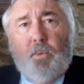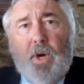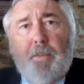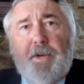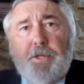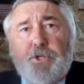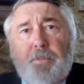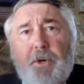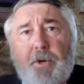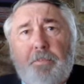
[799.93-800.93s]
Why place
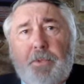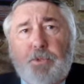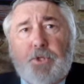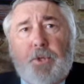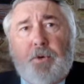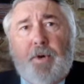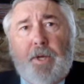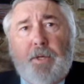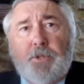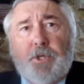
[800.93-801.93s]
American boots on the
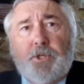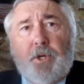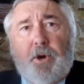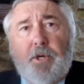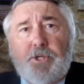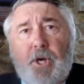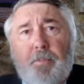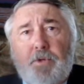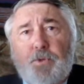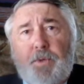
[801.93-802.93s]
ground in such large
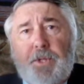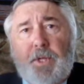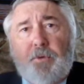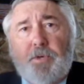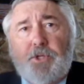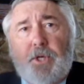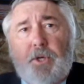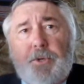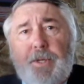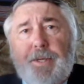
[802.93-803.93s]
numbers when the end
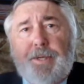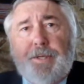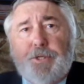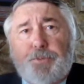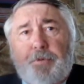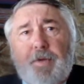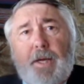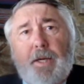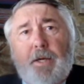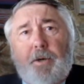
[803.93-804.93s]
result is
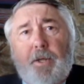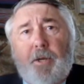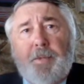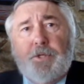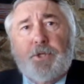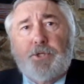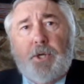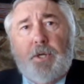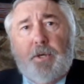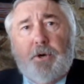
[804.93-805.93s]
providing our enemies such
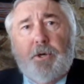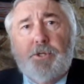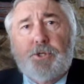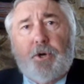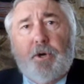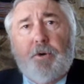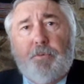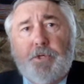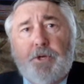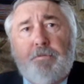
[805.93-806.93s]
a large
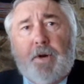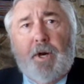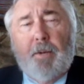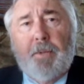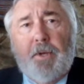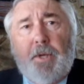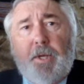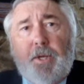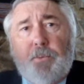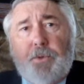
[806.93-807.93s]
target-rich environment,
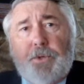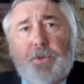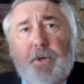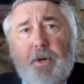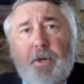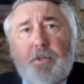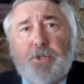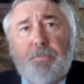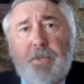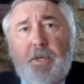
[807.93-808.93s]
with their
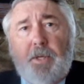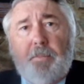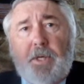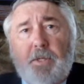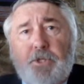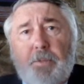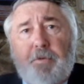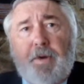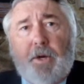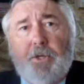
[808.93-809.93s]
targets being among some
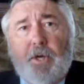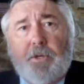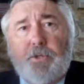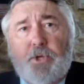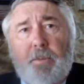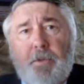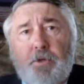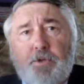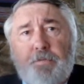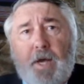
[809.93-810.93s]
of our youngest and
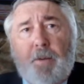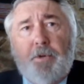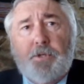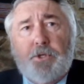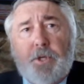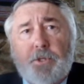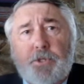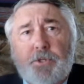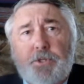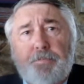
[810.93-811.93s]
most vibrant
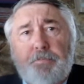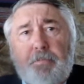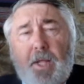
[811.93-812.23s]
citizens?